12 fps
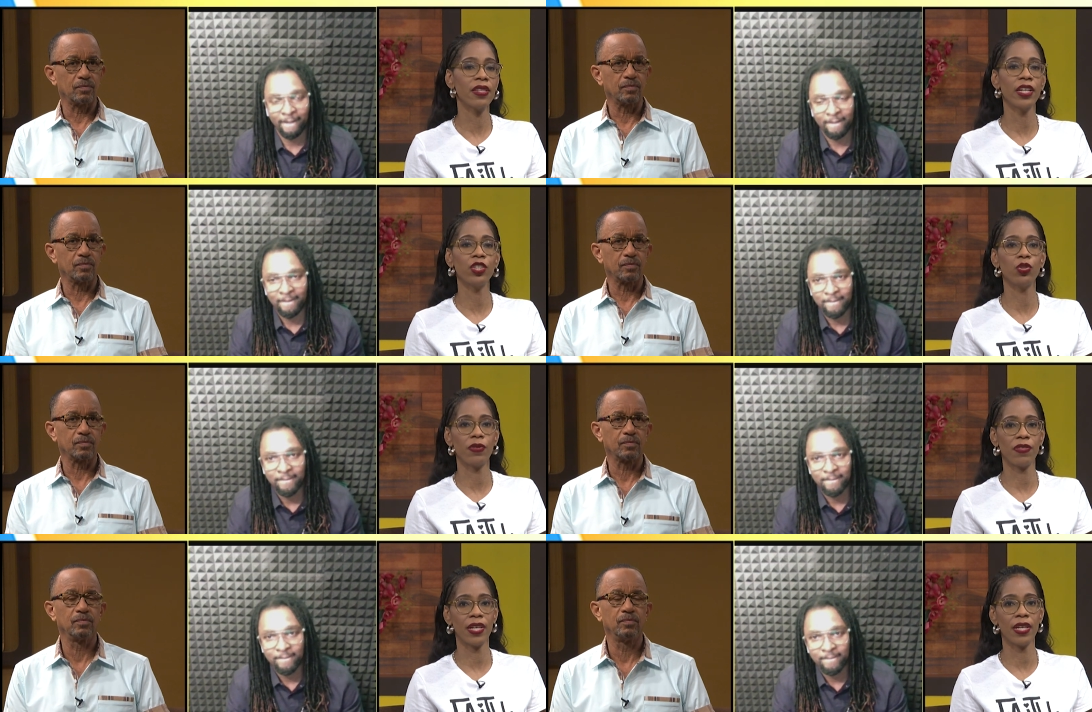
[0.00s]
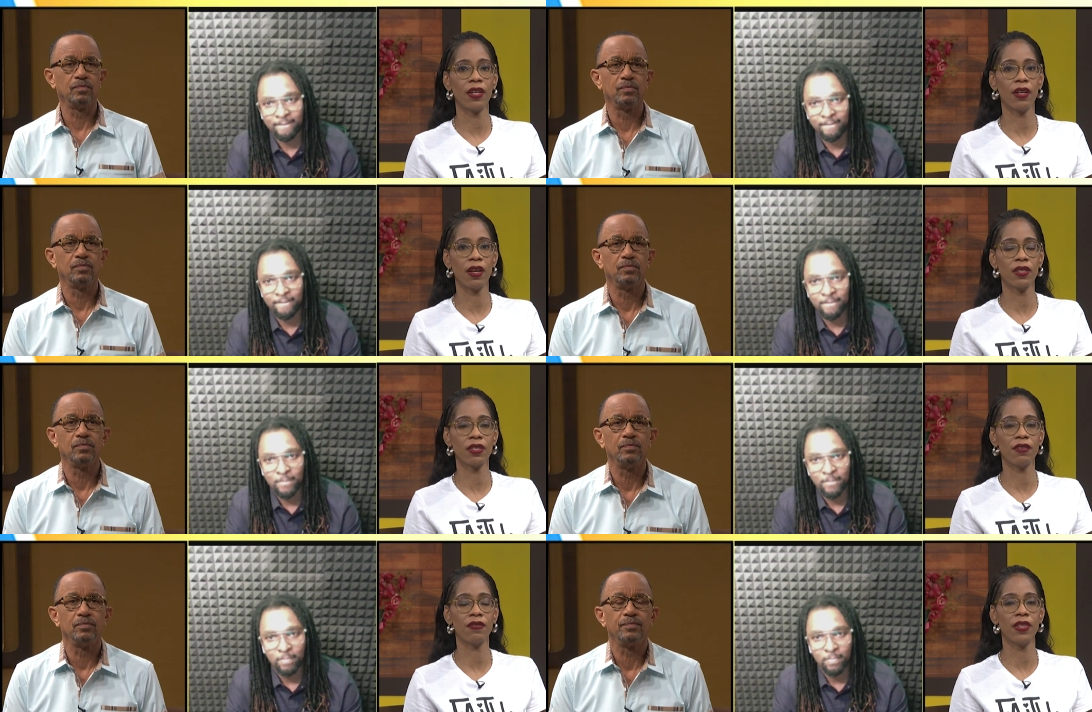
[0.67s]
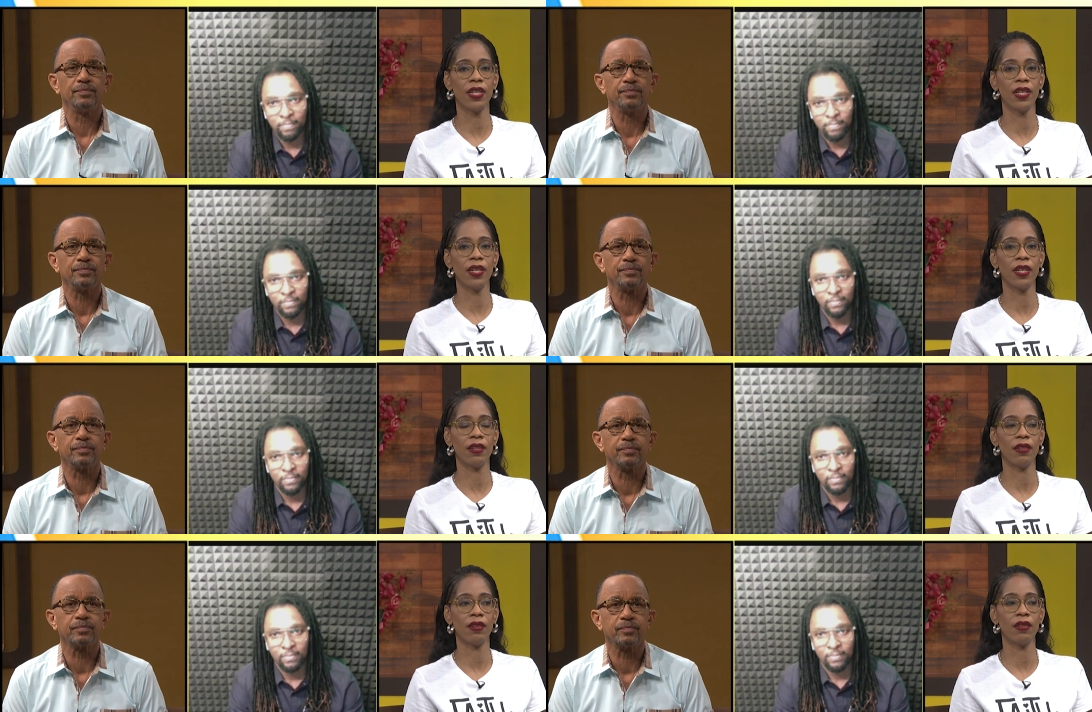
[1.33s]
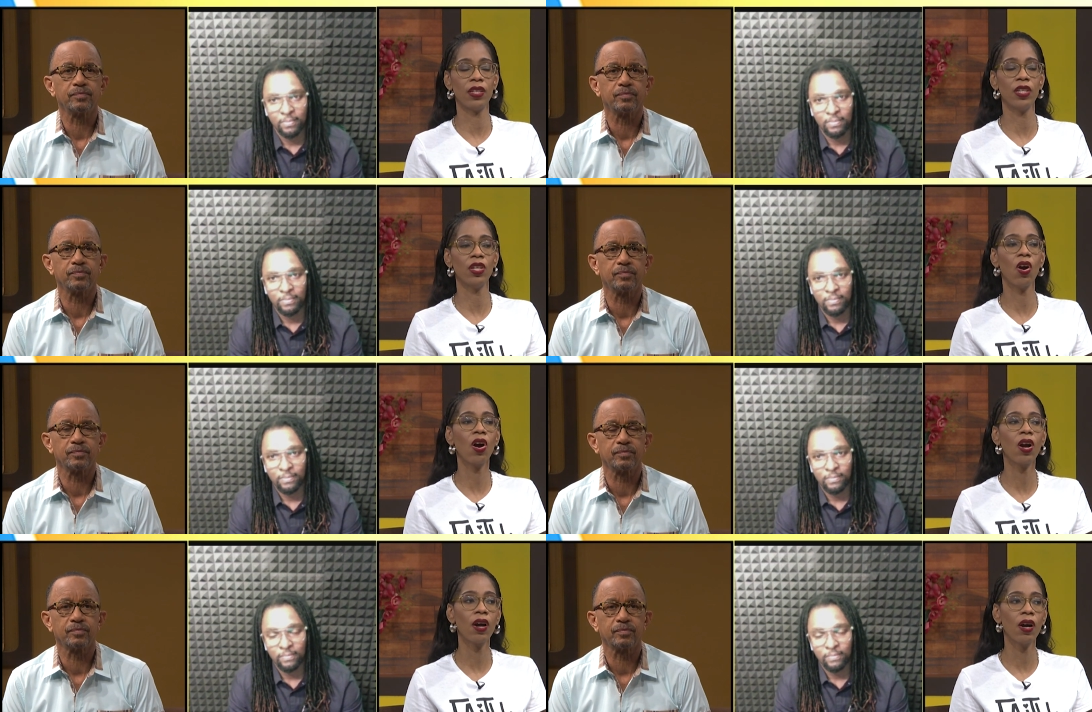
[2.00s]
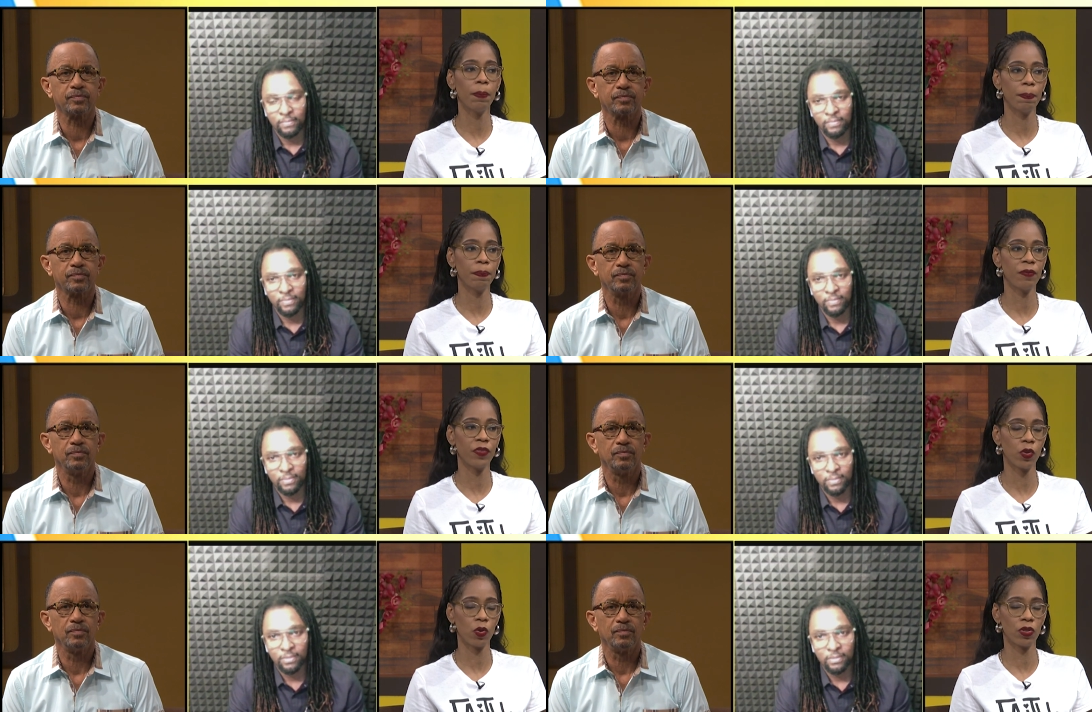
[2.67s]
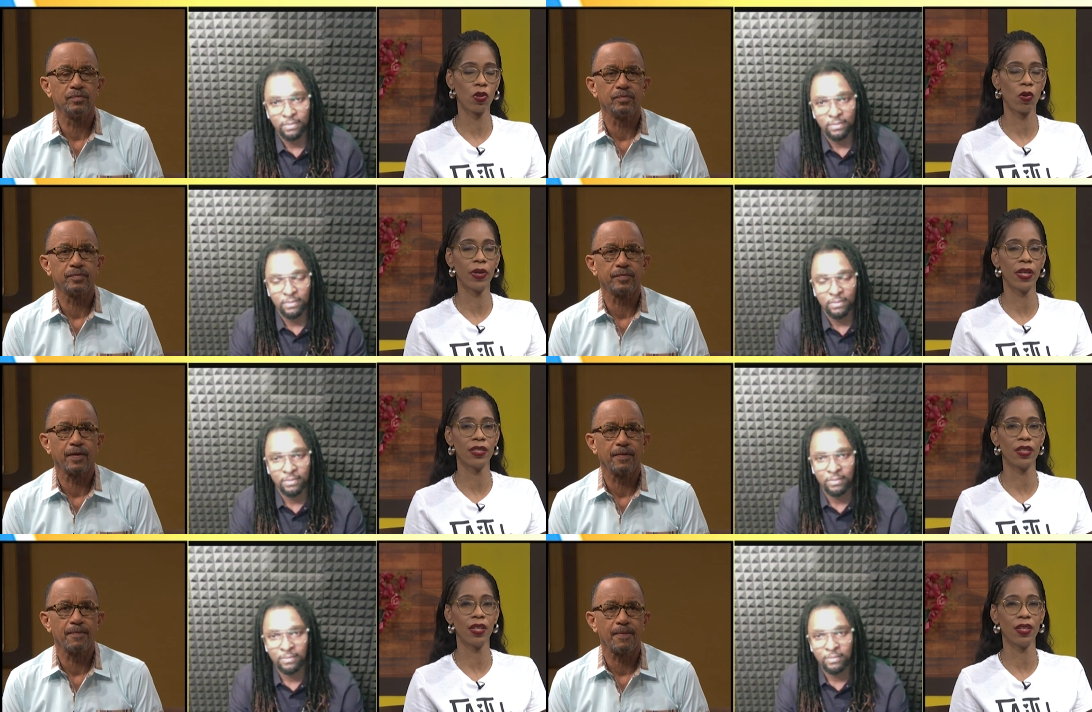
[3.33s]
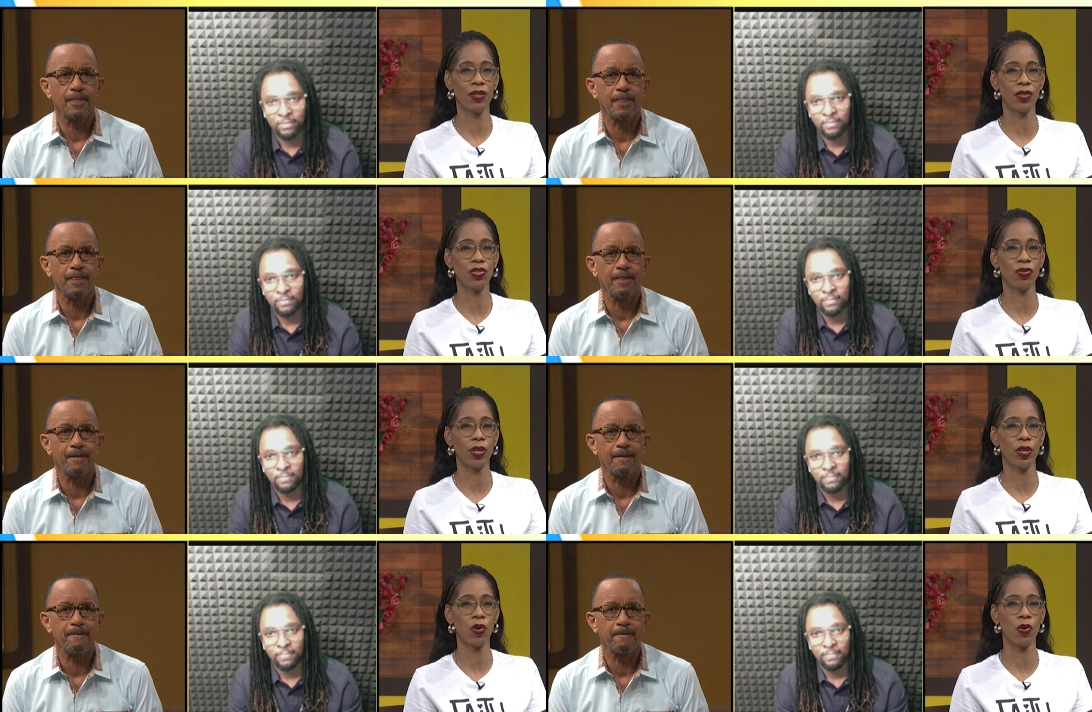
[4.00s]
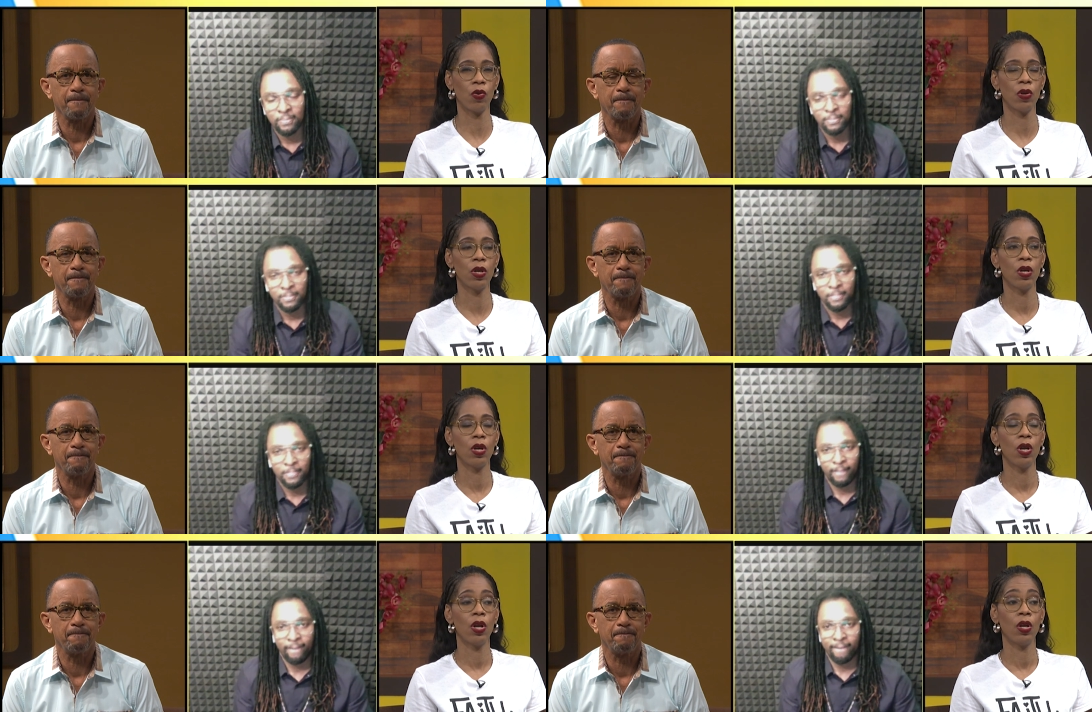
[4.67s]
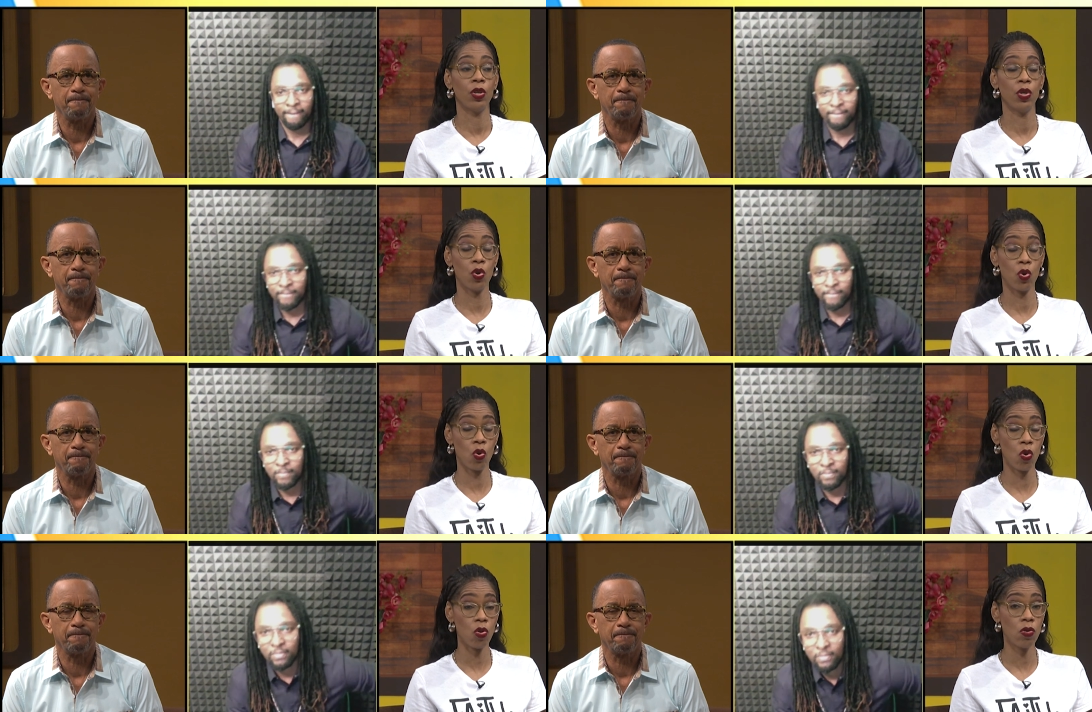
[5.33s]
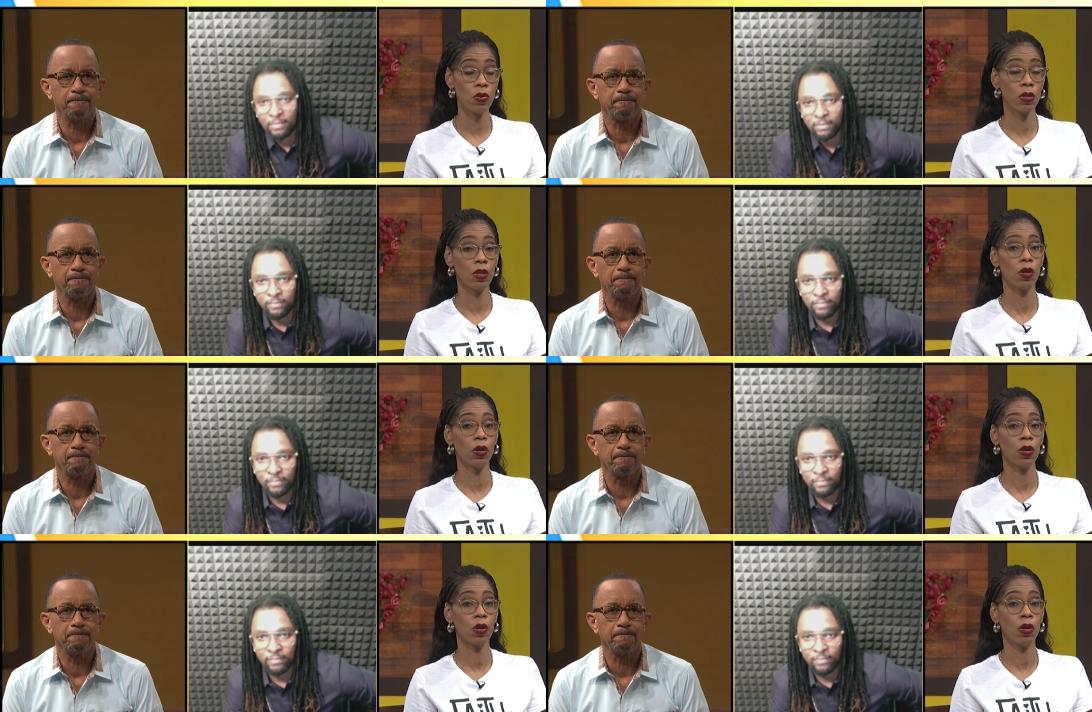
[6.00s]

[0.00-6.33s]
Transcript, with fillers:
Speaker 1: that you think a lot of the the younger folks coming into the industry now know,